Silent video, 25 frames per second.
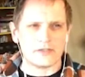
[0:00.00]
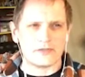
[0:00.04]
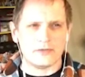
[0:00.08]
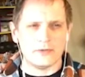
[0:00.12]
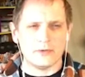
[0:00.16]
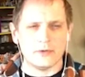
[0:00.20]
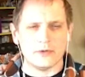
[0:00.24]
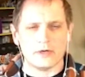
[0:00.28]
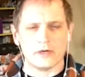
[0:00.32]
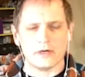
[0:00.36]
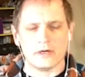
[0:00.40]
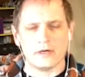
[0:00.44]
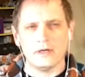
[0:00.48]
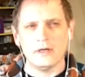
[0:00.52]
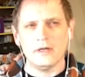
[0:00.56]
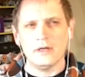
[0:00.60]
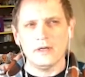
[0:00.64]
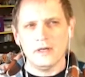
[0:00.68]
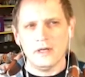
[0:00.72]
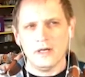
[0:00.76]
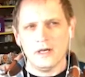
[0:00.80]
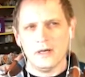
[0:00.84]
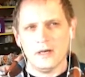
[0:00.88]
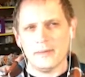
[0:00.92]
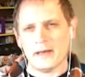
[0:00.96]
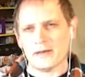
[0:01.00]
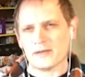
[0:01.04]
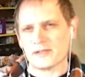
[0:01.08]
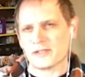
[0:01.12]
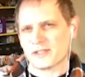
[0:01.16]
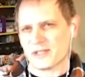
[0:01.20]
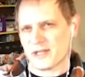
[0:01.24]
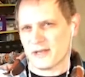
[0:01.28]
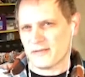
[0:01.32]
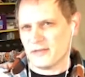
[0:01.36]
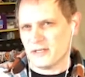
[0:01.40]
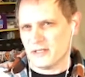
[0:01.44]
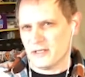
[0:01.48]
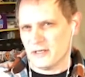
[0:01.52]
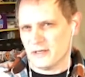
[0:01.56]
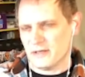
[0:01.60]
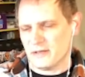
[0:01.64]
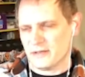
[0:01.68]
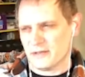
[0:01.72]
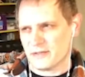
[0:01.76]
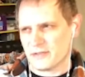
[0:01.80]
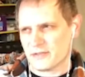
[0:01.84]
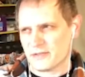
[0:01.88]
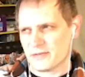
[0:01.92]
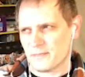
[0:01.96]
for about 7
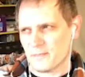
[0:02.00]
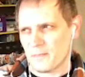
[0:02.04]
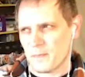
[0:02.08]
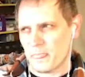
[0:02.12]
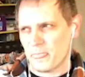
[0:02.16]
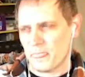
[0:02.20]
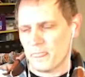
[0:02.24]
years.